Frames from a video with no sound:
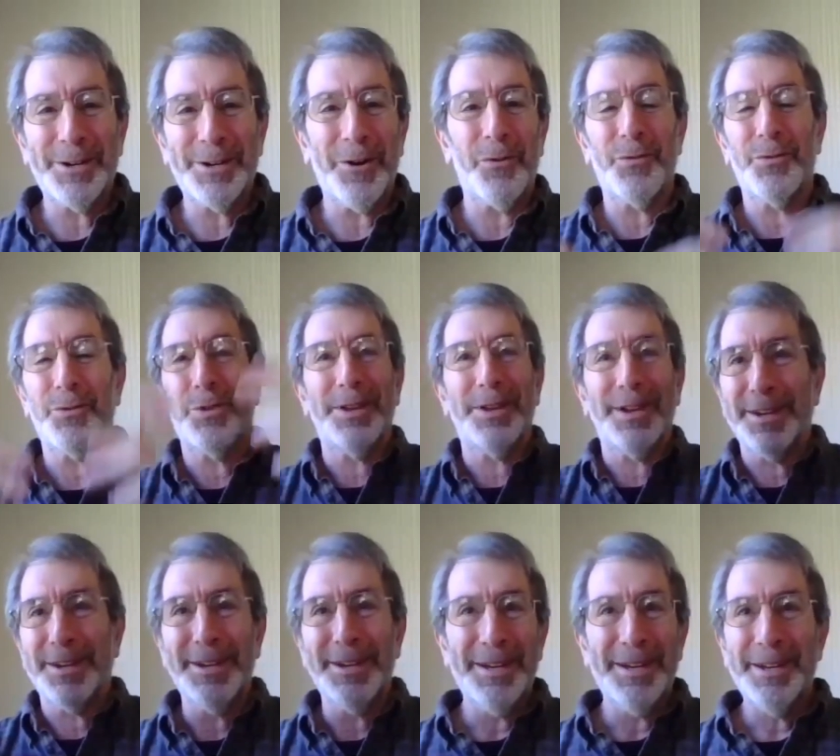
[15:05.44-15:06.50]
over
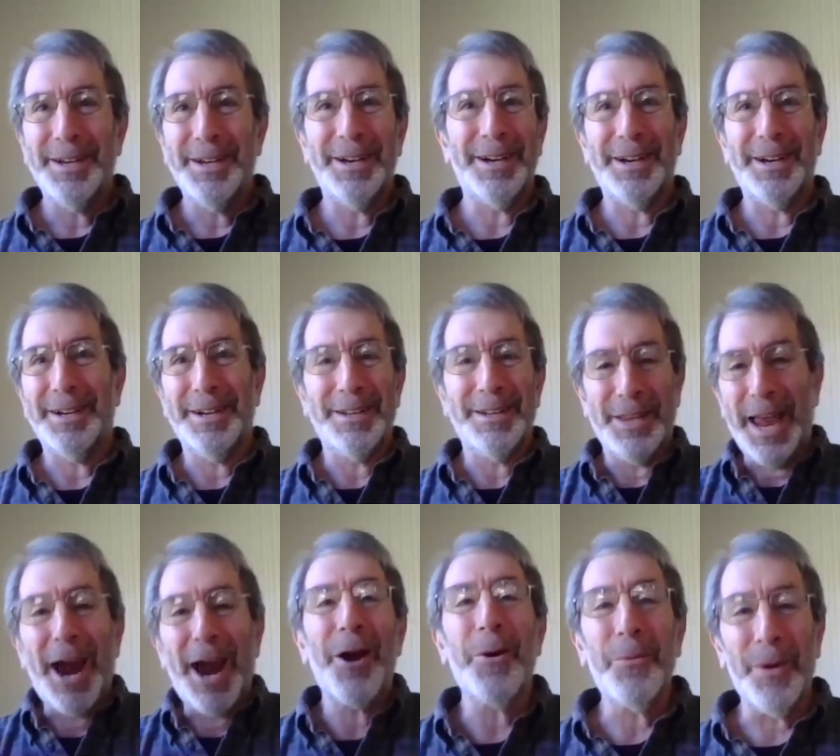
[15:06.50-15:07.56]
the
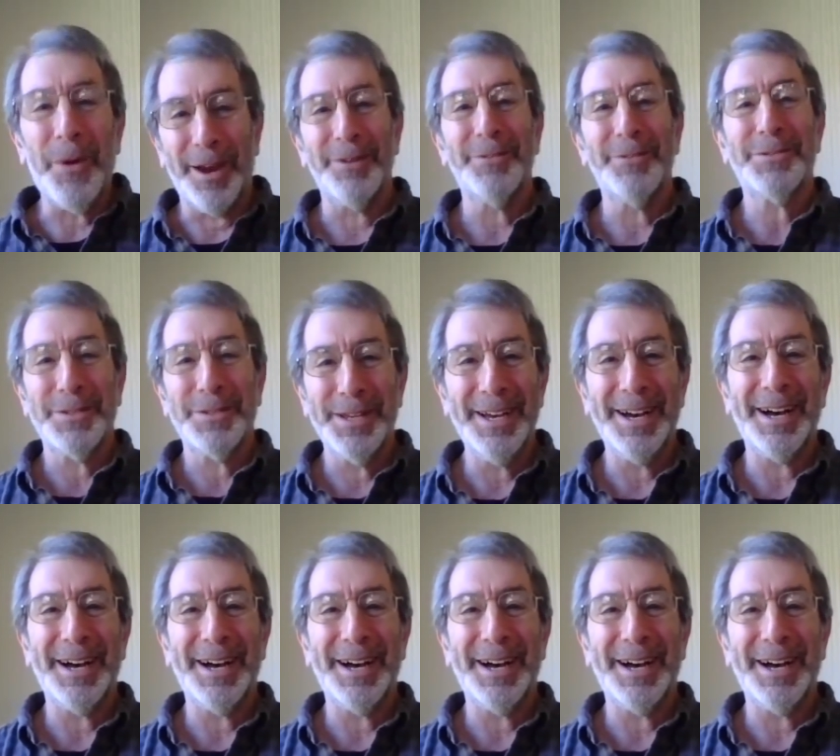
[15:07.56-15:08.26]
airwaves,